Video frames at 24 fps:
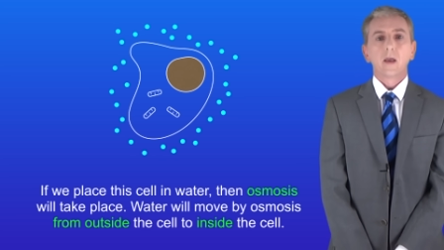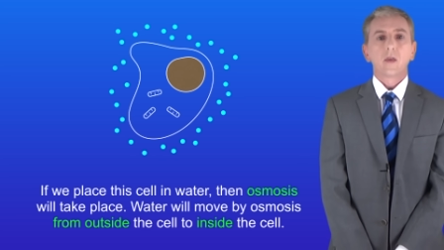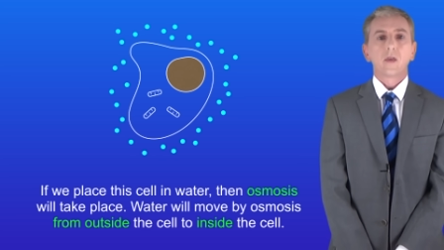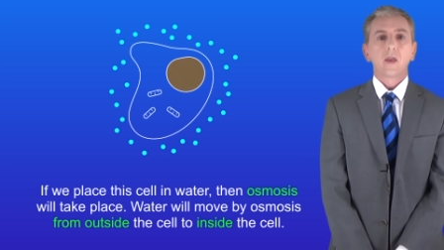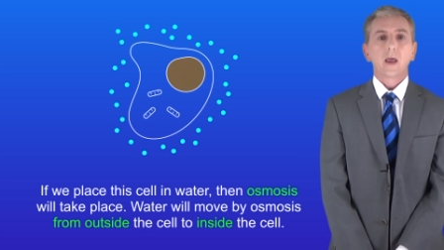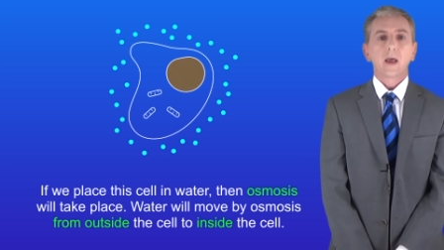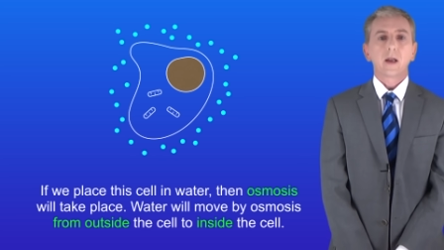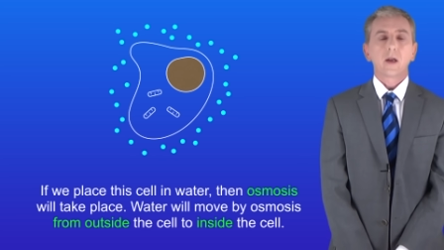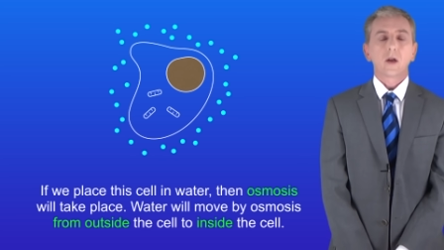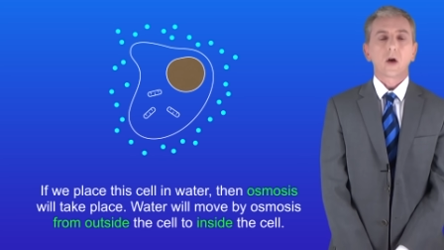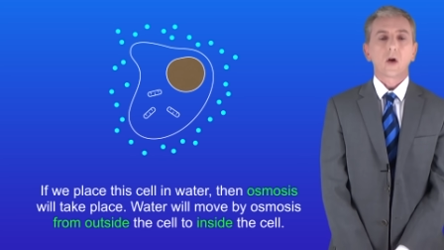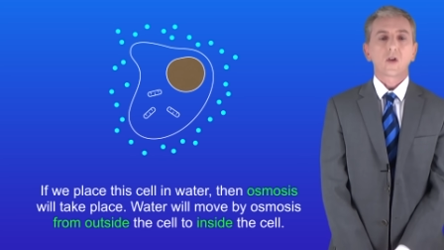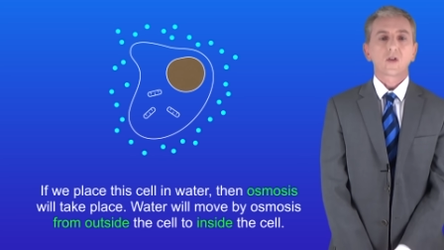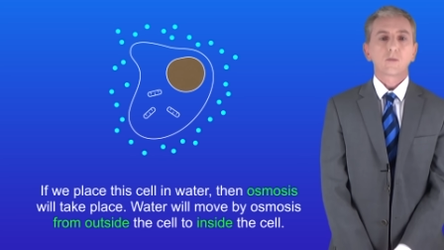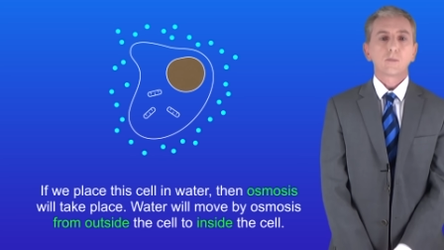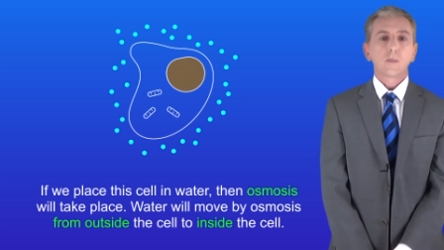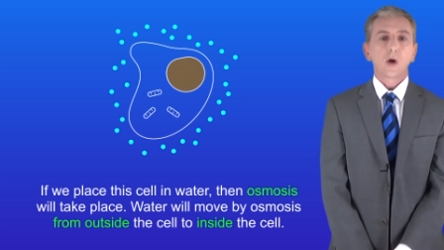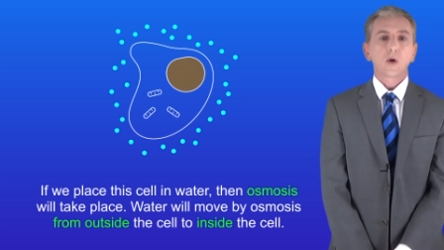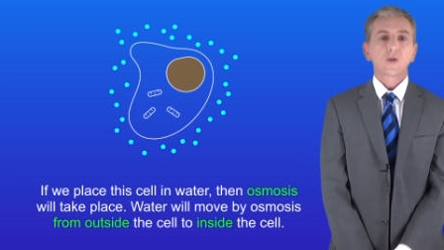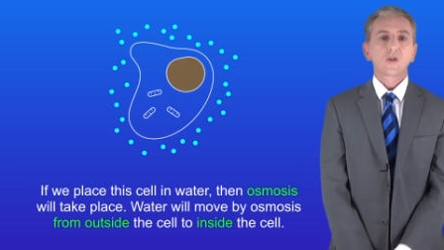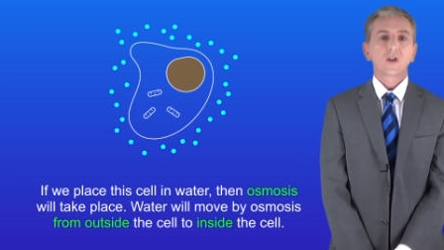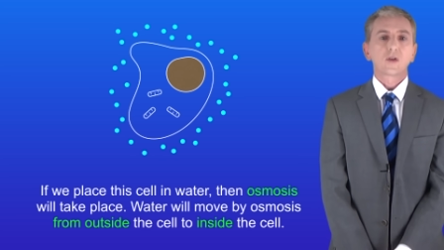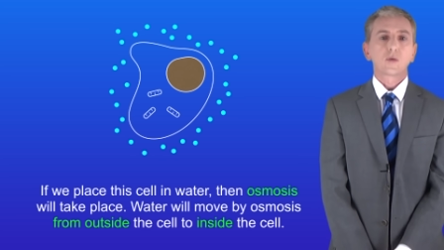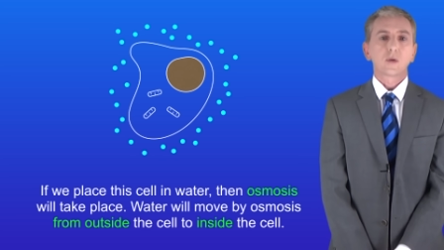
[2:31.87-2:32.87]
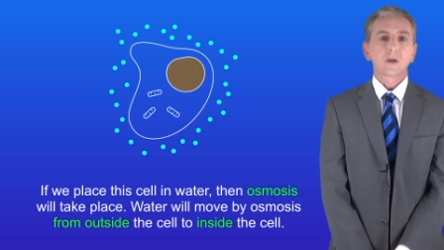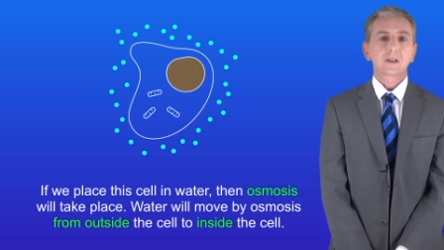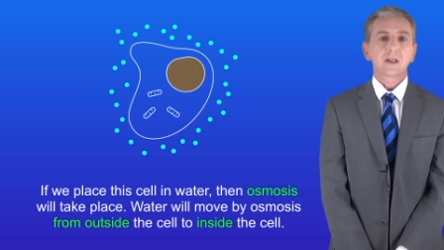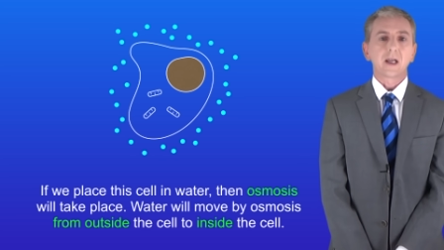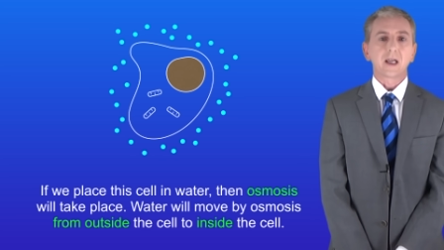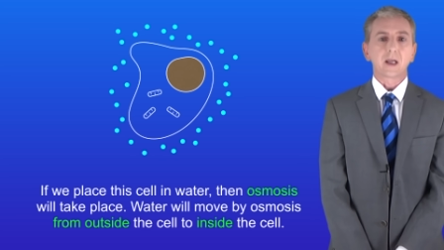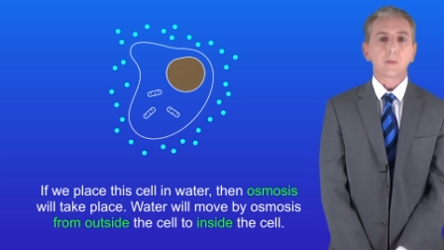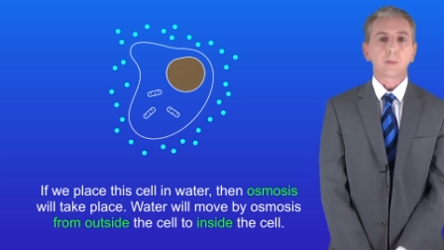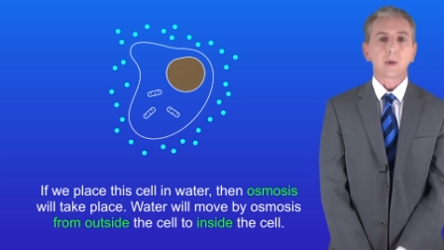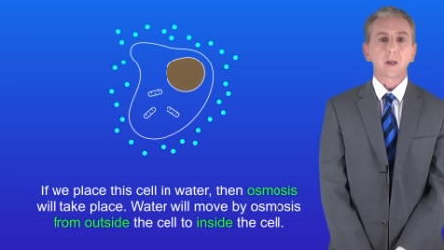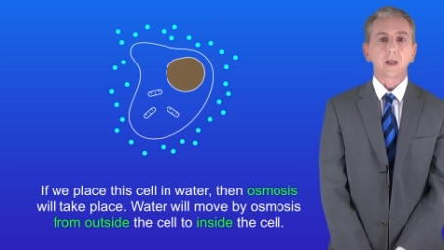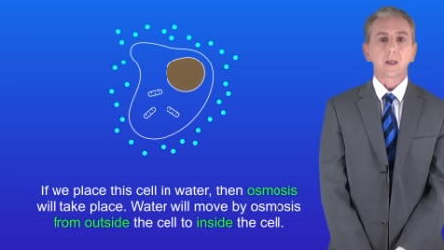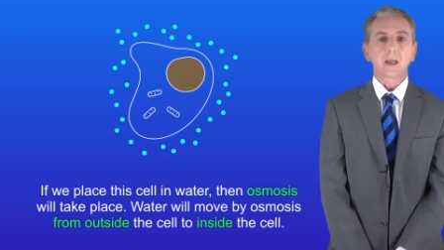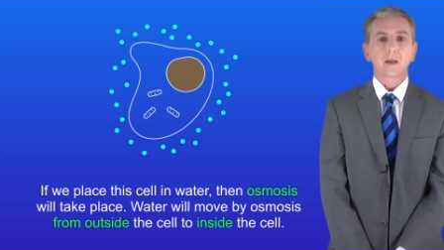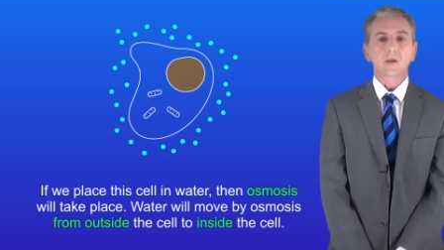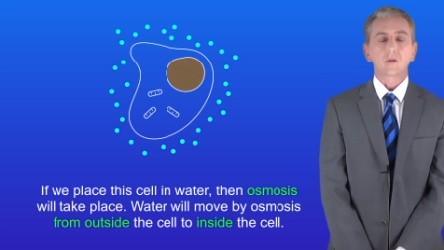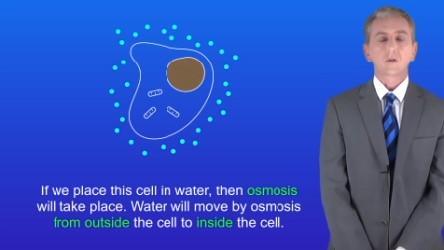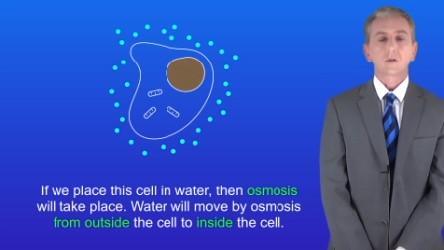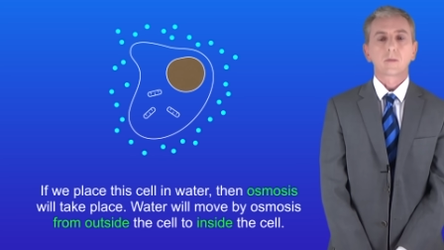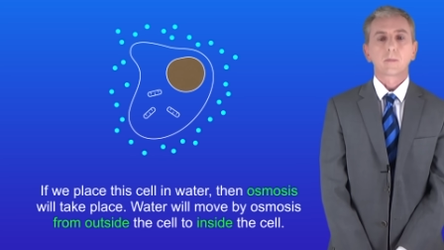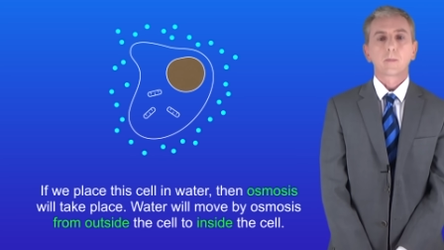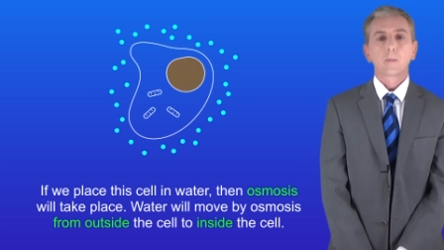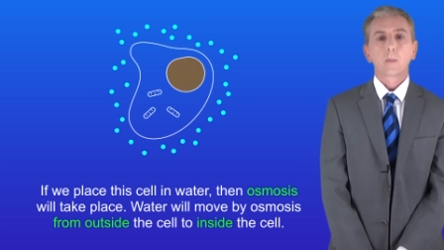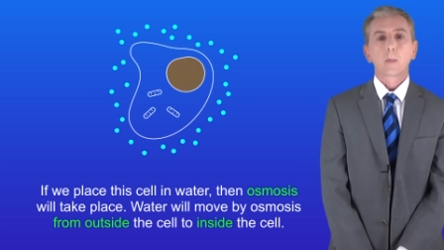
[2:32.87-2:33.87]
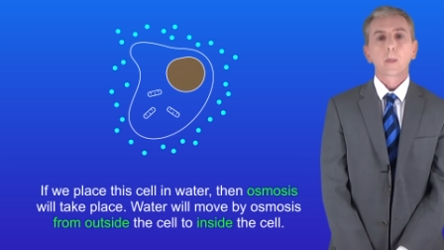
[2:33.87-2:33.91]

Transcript: then osmosis will take place.